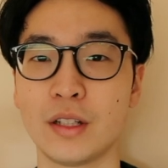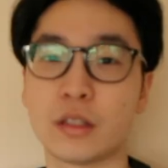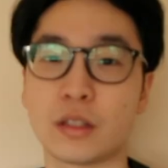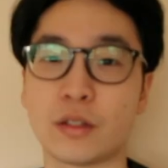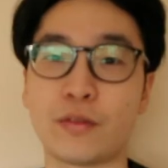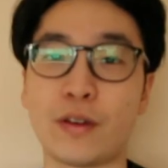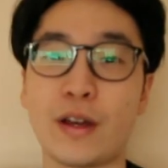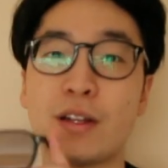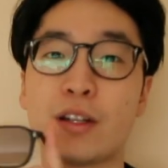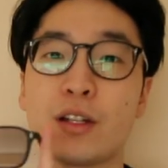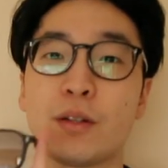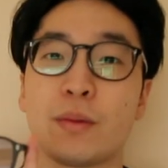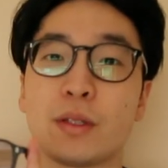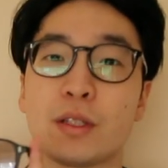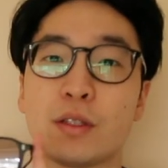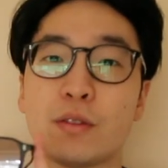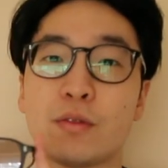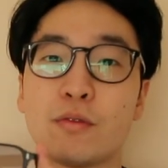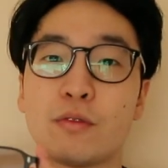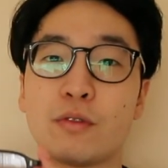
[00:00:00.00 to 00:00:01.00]
So I found out about
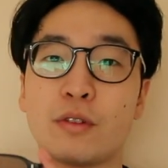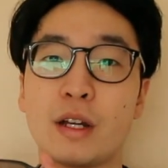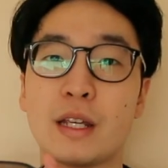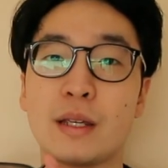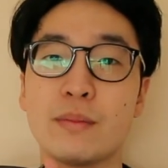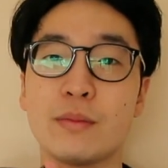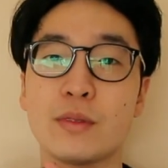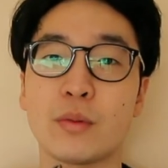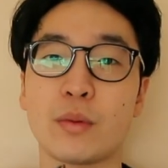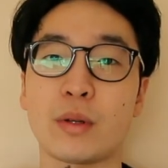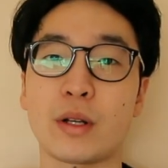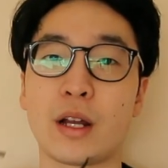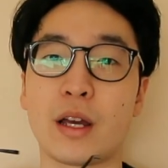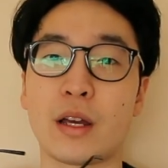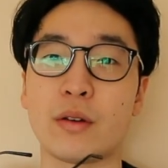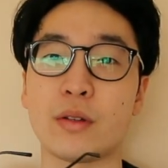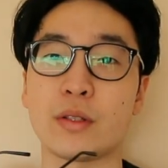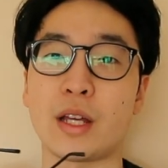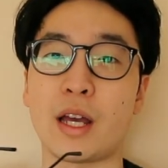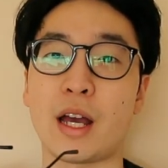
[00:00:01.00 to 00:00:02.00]
these frames when
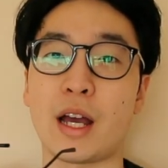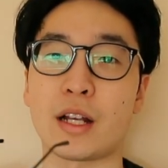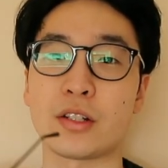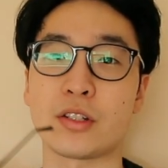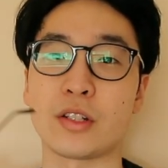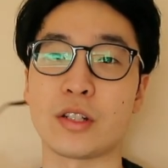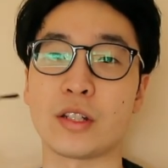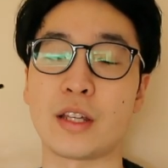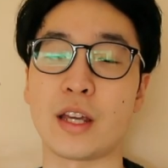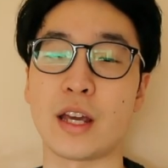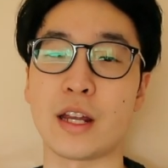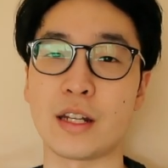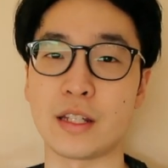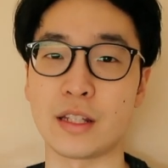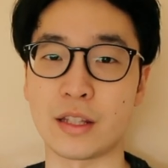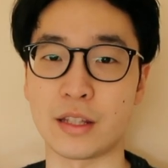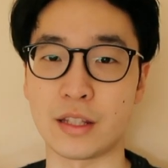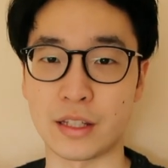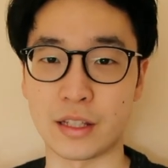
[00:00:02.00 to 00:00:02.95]
I was actually getting